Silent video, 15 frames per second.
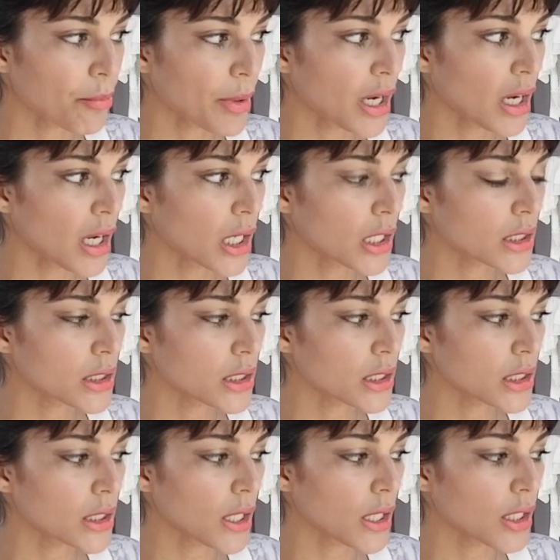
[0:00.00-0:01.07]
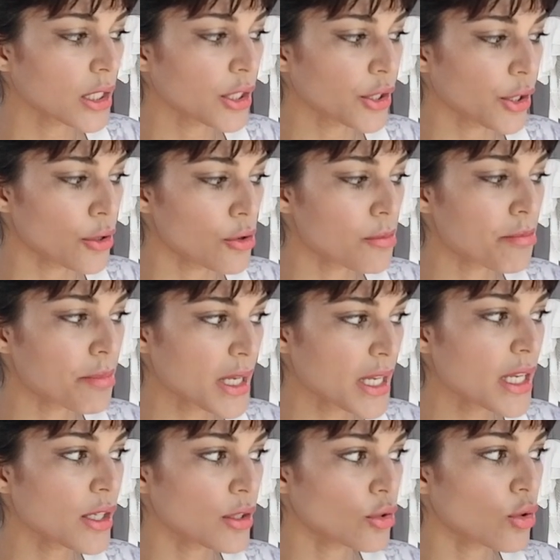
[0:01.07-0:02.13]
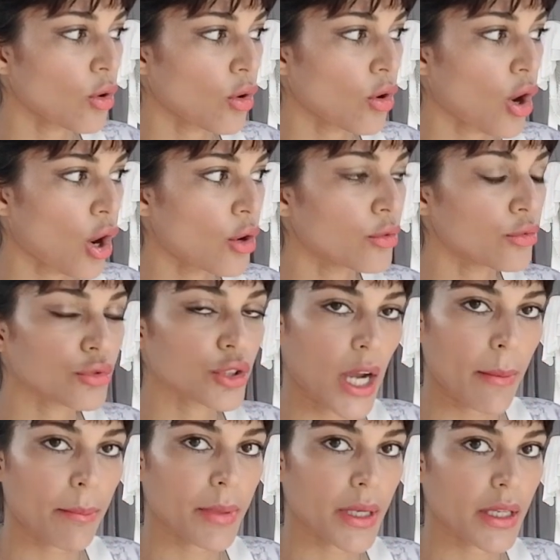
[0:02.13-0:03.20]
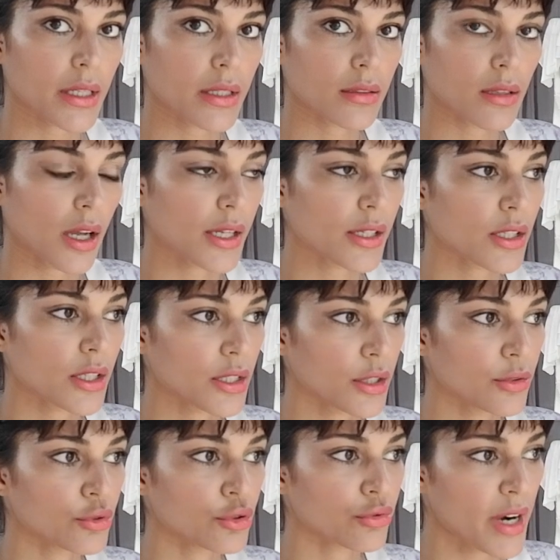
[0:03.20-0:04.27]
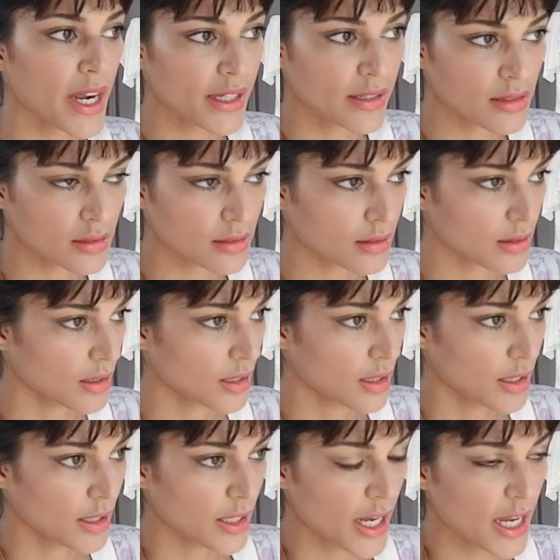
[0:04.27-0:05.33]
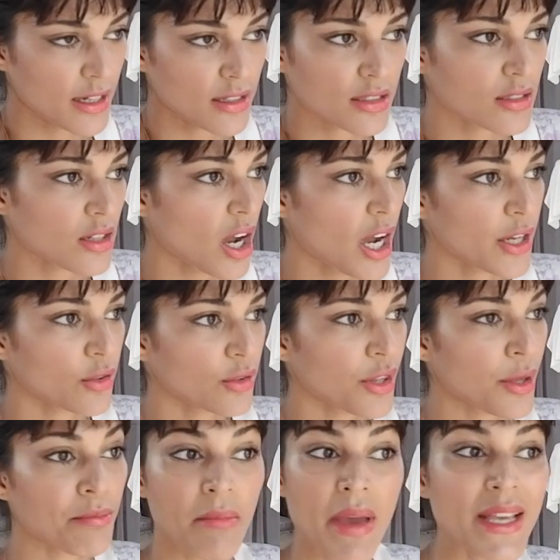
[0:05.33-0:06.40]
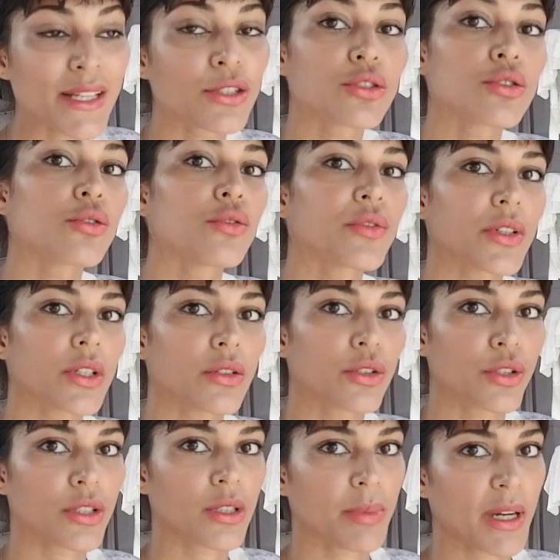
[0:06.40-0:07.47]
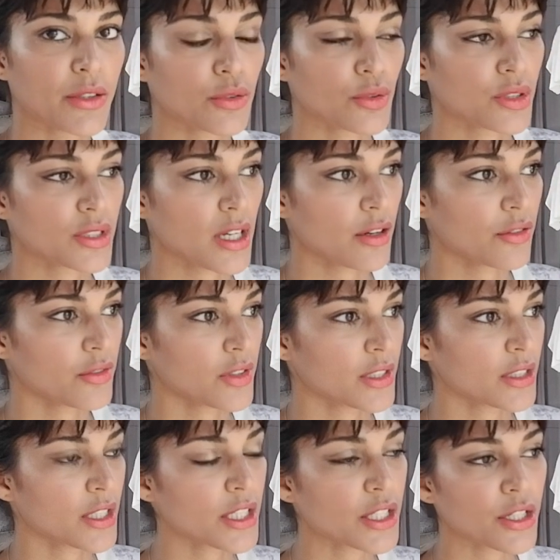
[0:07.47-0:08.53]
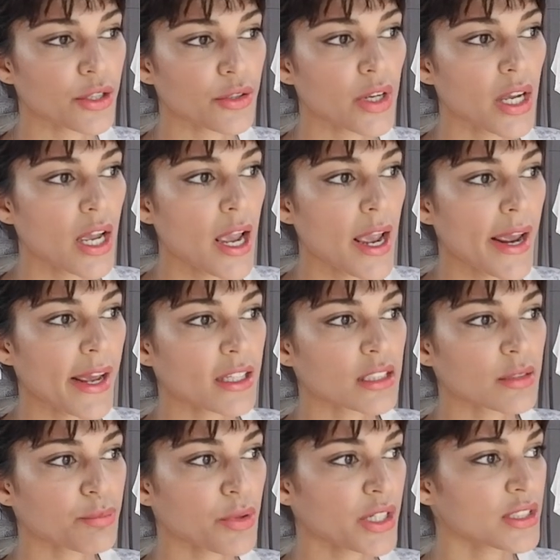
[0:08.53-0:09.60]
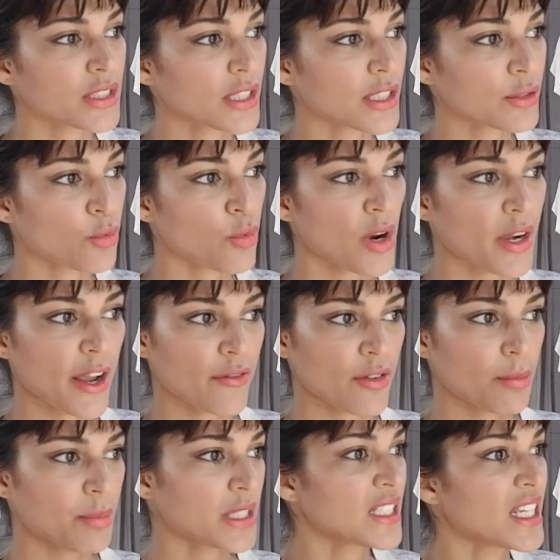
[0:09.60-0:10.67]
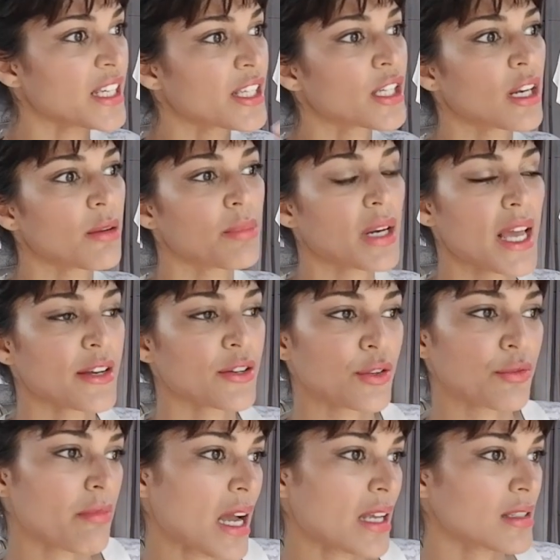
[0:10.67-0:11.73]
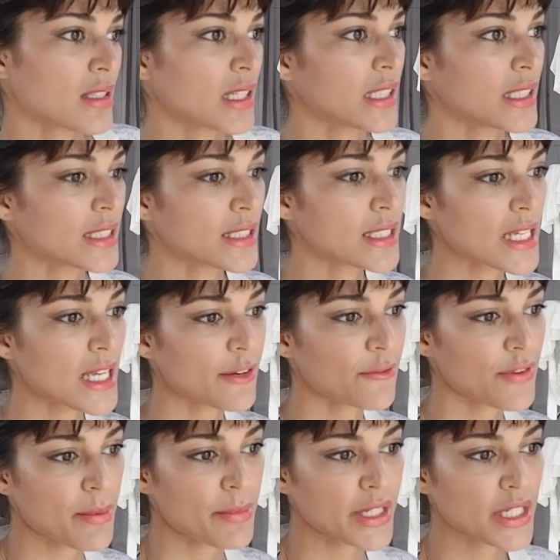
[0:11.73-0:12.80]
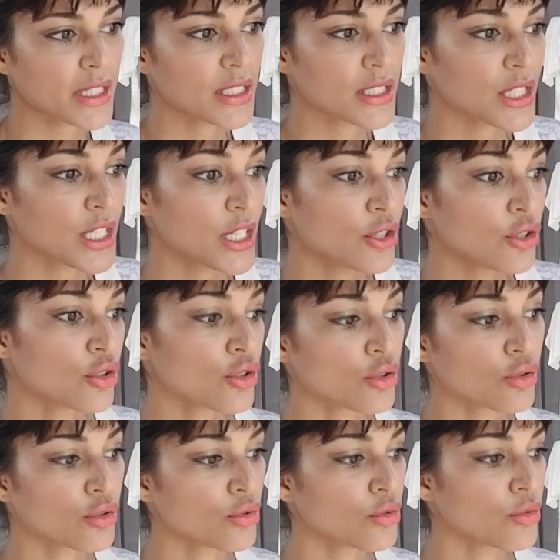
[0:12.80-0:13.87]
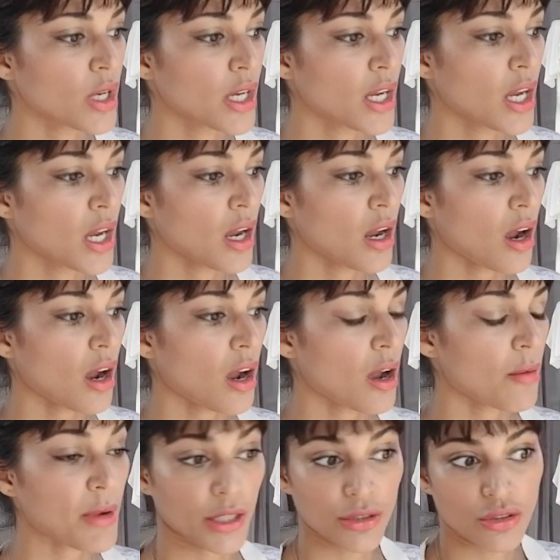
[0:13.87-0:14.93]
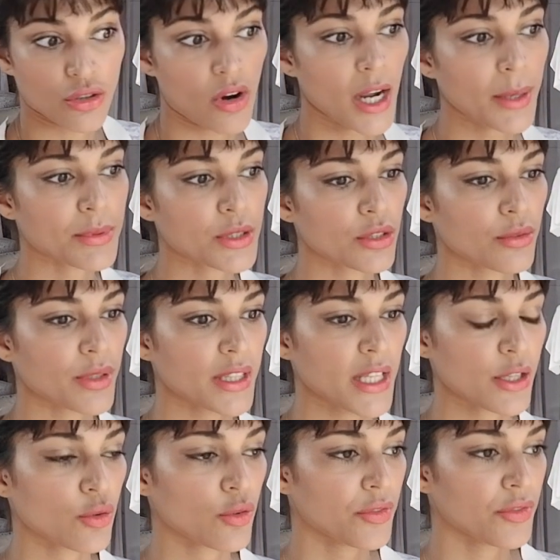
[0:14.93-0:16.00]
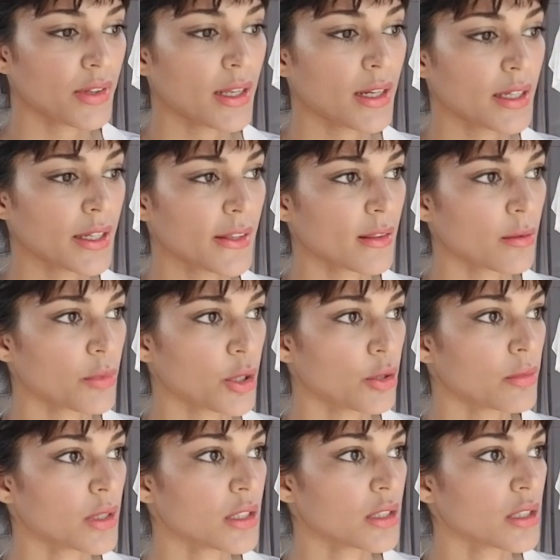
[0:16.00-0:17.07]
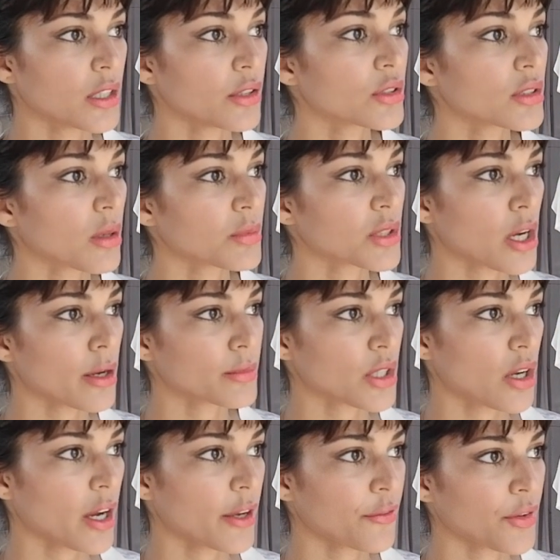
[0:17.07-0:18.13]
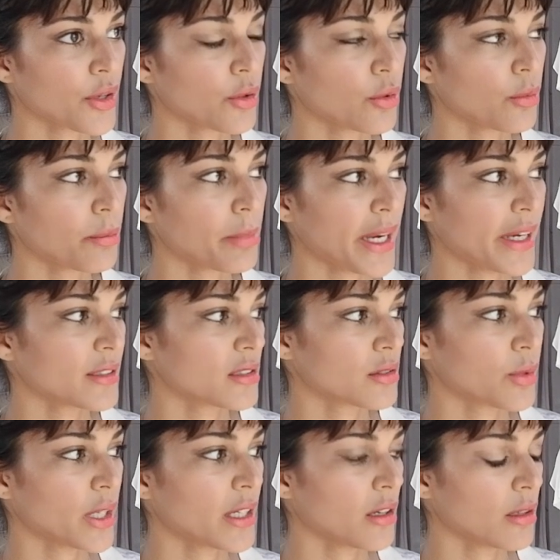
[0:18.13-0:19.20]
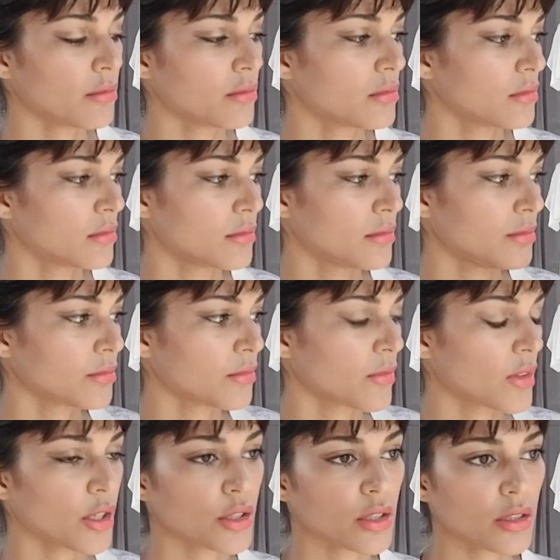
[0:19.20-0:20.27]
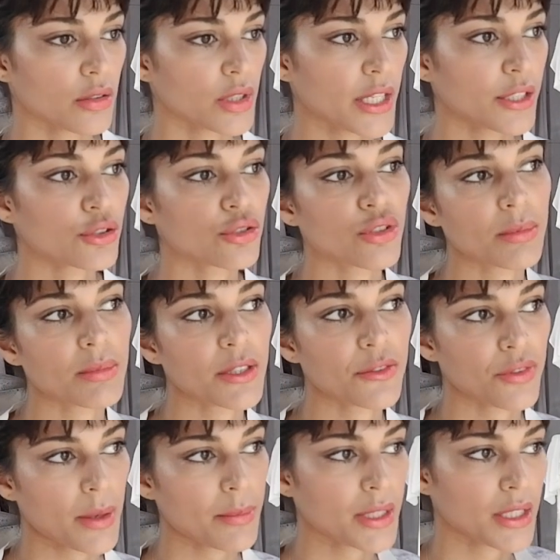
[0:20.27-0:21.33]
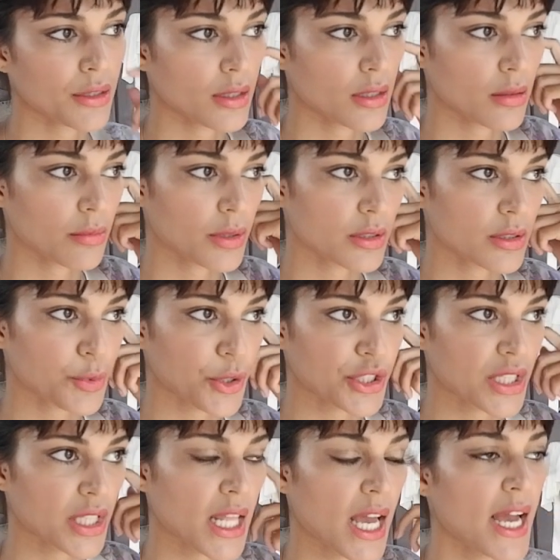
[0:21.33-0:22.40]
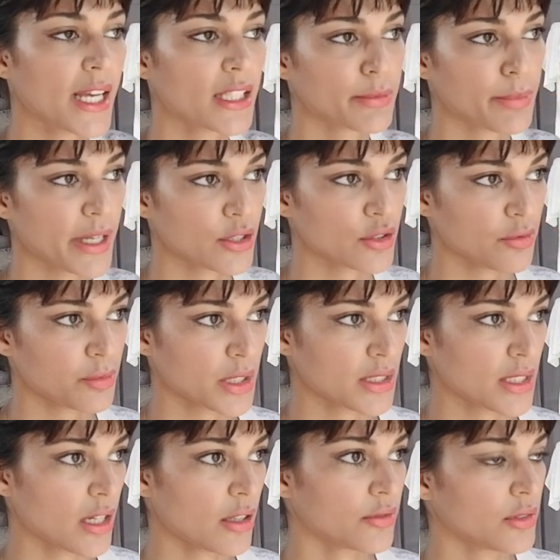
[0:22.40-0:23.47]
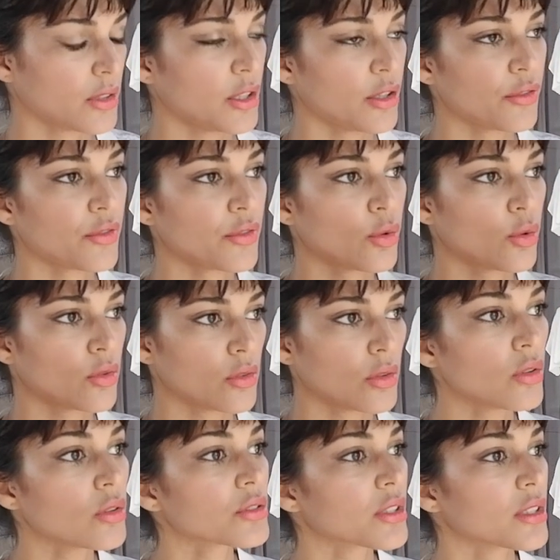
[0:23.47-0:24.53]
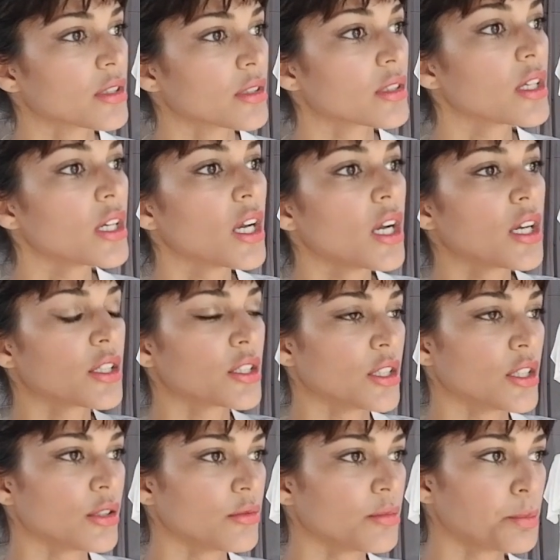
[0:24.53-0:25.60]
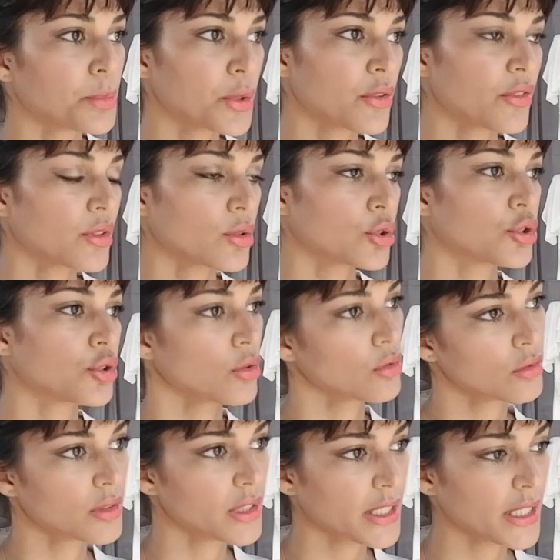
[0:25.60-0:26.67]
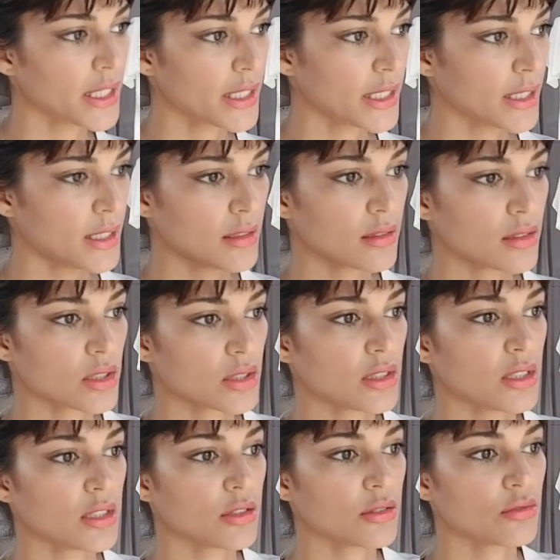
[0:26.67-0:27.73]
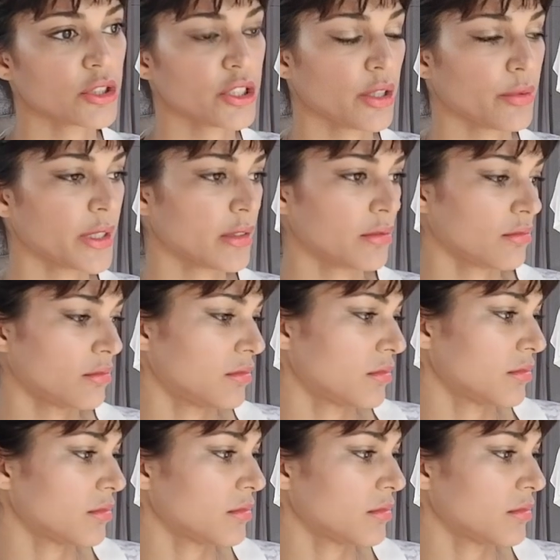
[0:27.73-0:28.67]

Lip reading: But, you know, be your own champion. Like, you know, dress in a style that makes you feel good about yourself, and, you know, expresses whatever particular blend of masculinity and femininity you ascribe to and that you're feeling in the moment. You know, sometimes I feel best when I'm, you know, extremely feminine and I'm expressing that aspect of myself, you know, florals and, you know, beautiful jewelry, and, you know, showing